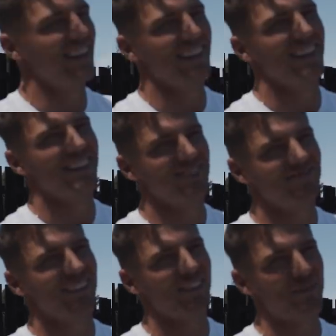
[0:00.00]

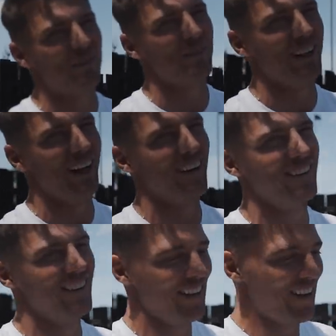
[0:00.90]
yeah, I remember now.
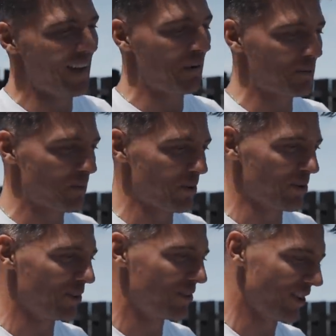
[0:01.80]
That was
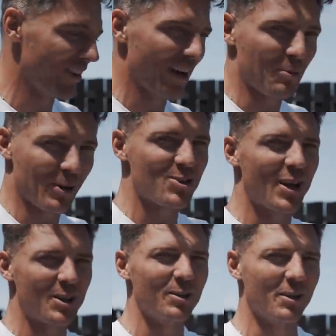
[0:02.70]
brutal. All right, we're gonna
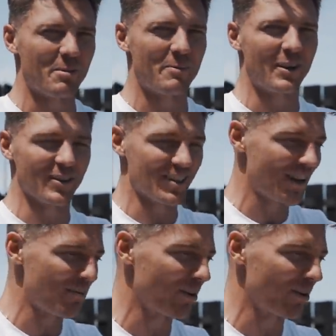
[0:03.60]
try to do a little bit better this time